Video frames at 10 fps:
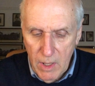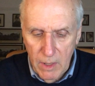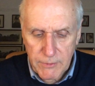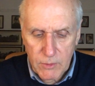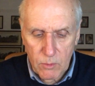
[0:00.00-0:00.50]

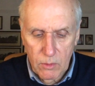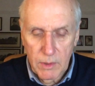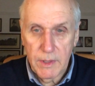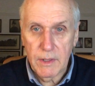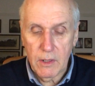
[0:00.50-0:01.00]
After all,
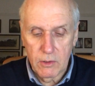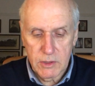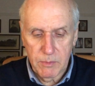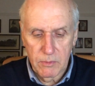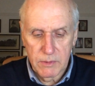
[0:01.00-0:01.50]
in the
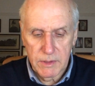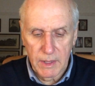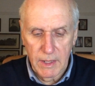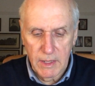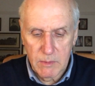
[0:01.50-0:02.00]
Gospels, the
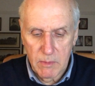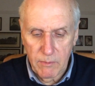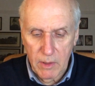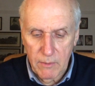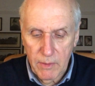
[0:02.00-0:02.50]
kingdom
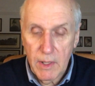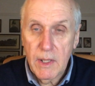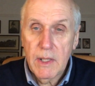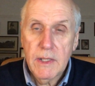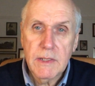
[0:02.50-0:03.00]
of love
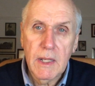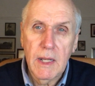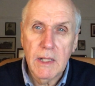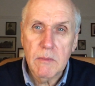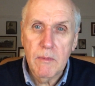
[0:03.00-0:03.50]
is a
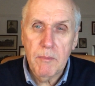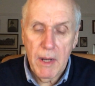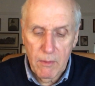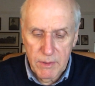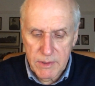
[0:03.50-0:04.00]
kingdom of
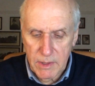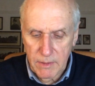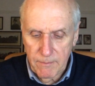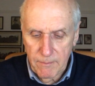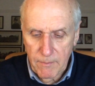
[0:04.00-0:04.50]

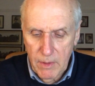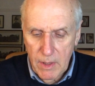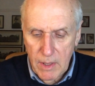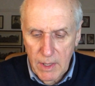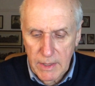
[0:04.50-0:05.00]
parity
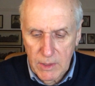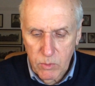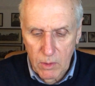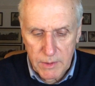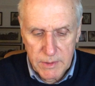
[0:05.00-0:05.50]
and
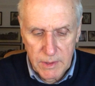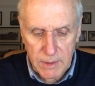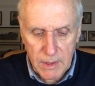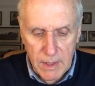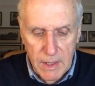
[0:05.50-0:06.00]

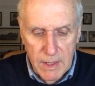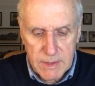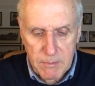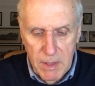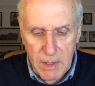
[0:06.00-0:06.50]
equality,
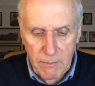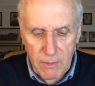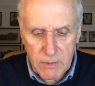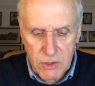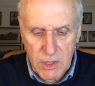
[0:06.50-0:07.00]
as many
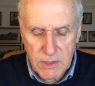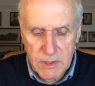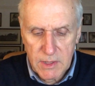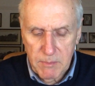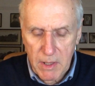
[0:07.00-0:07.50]
of
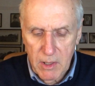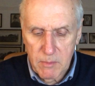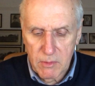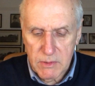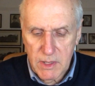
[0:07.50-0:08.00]
Jesus'
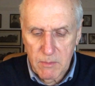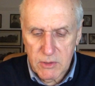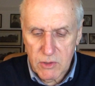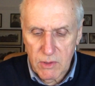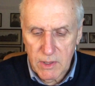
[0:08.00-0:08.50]
parables
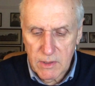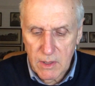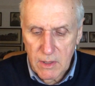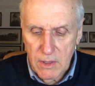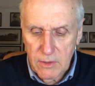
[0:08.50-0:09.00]
demonstrate,
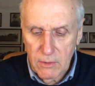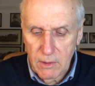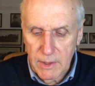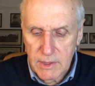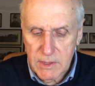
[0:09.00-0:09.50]

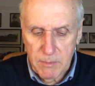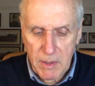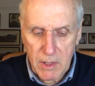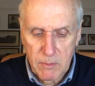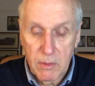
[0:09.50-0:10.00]
not least the
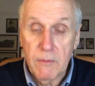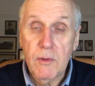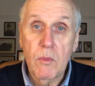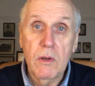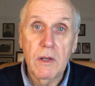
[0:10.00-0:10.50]
parable of
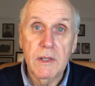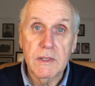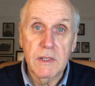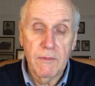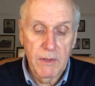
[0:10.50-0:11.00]
the
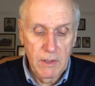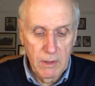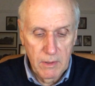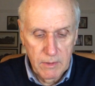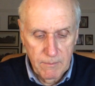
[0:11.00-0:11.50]
workers in the
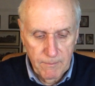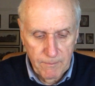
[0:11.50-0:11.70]
vineyard.